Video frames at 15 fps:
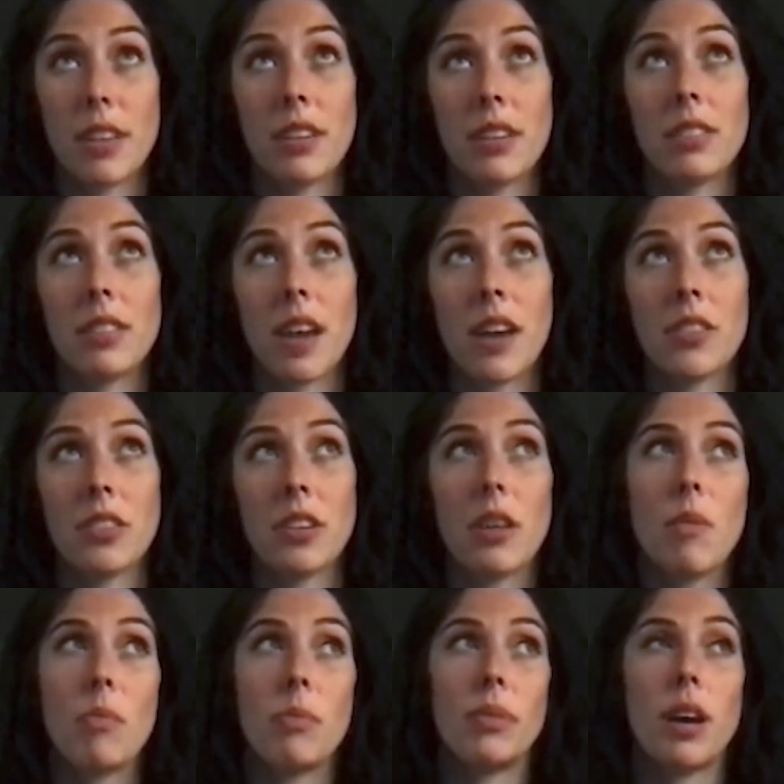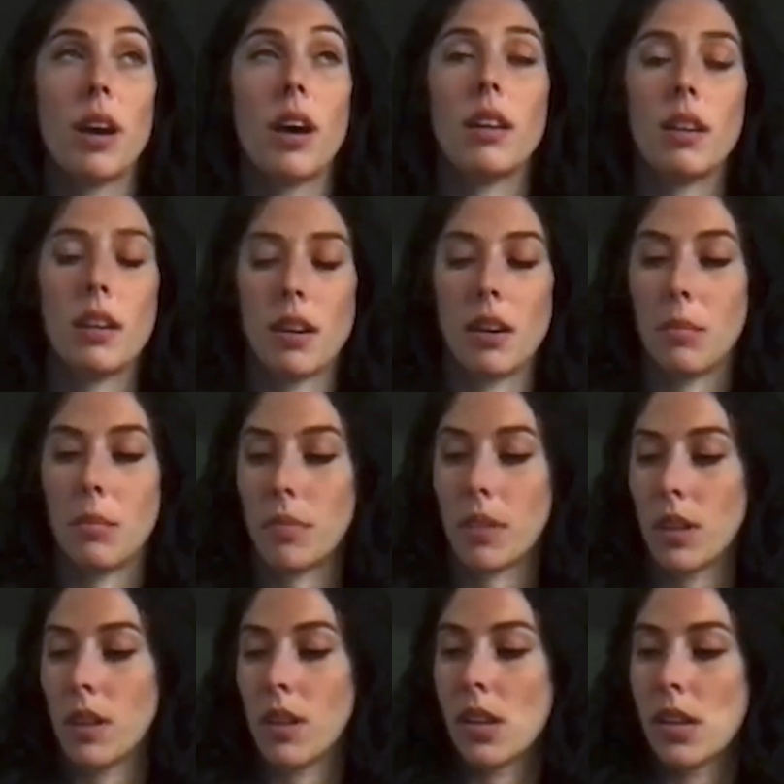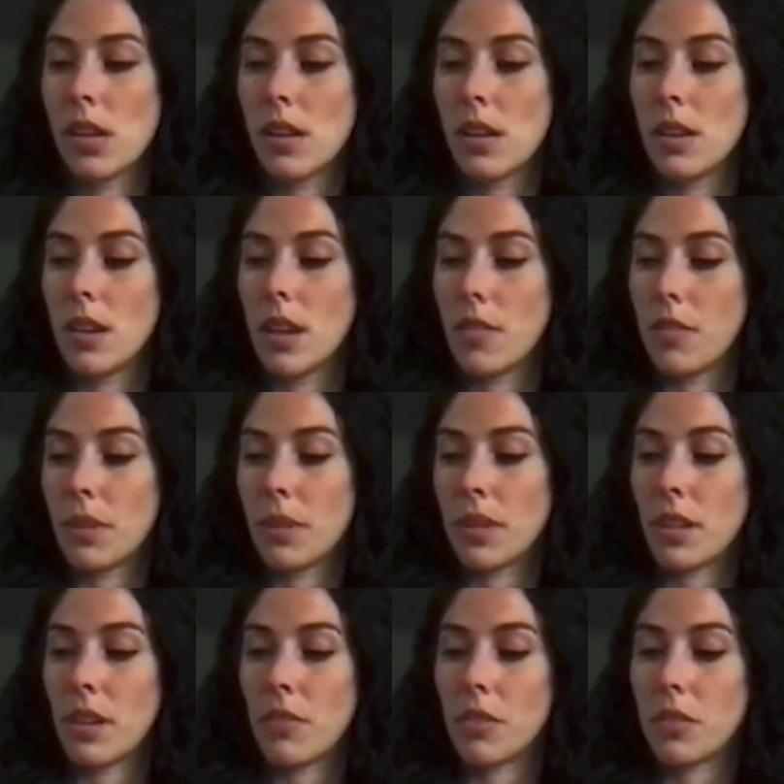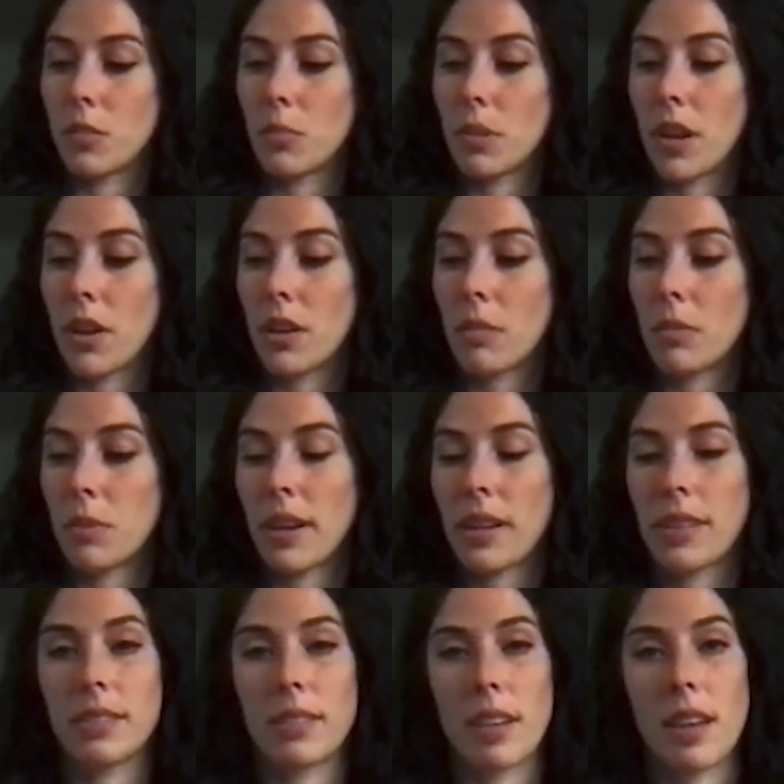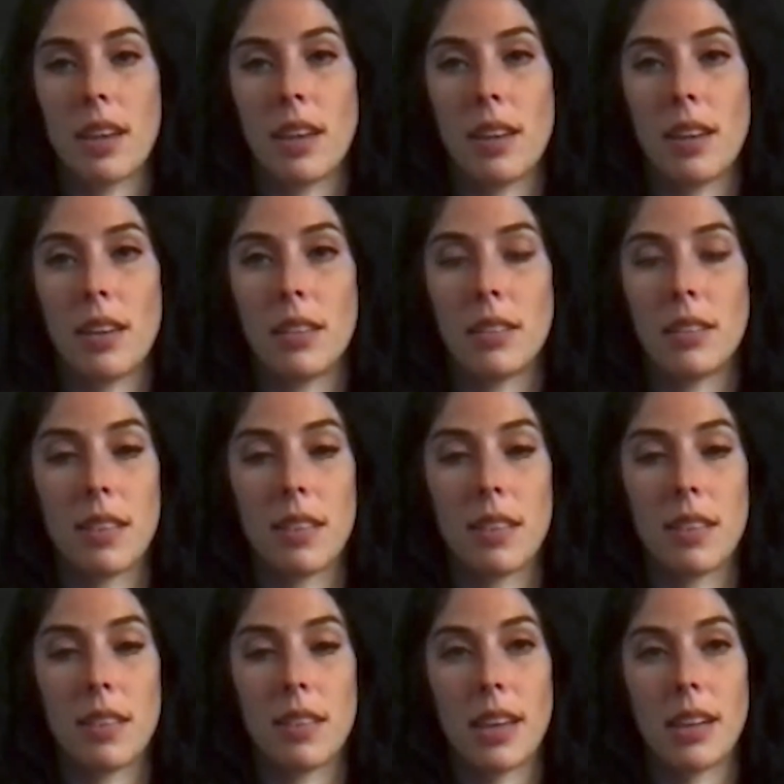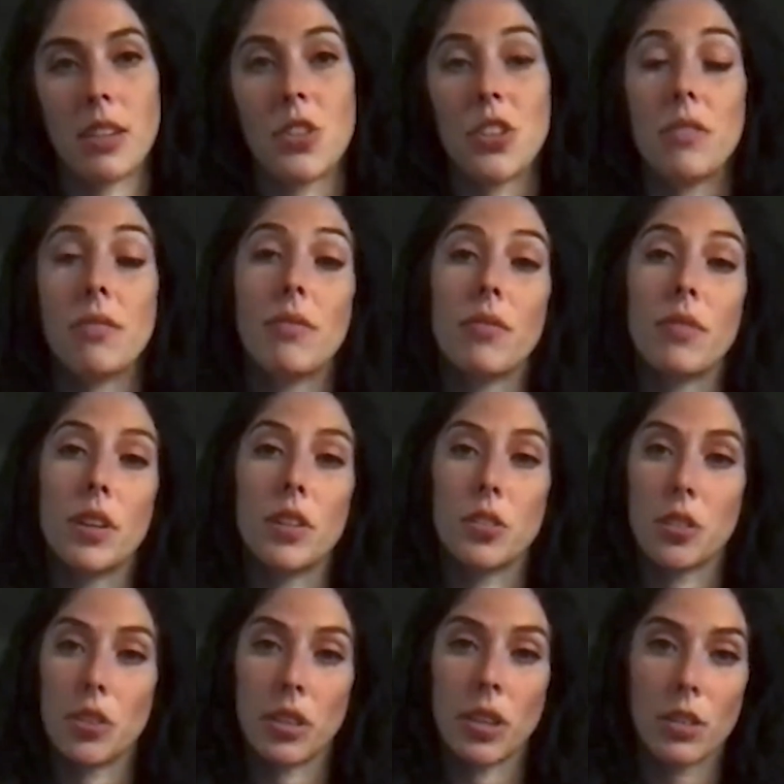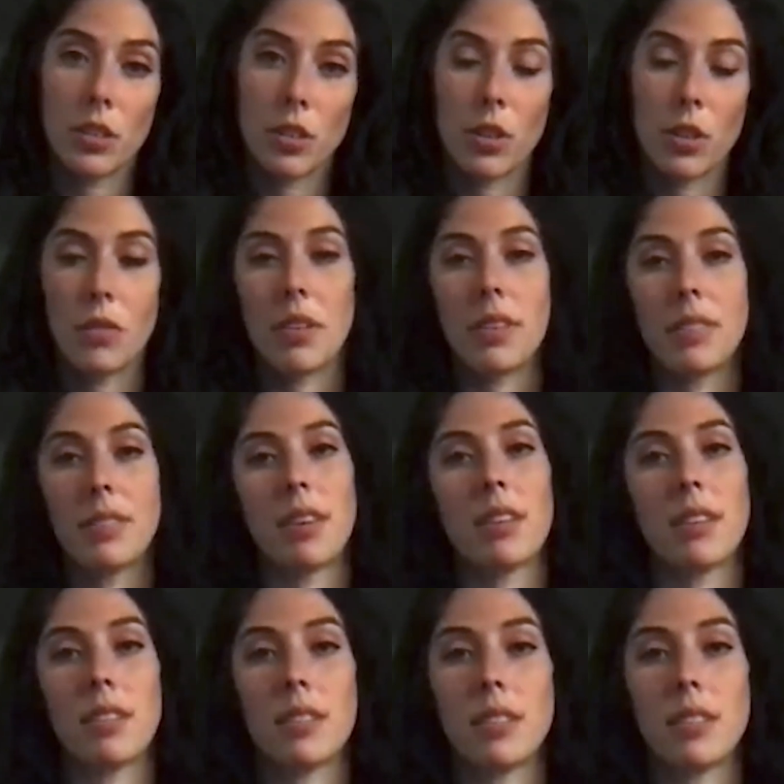does actually come up a lot. If the supplier comes back and says that they can't achieve a certain color, or if they send us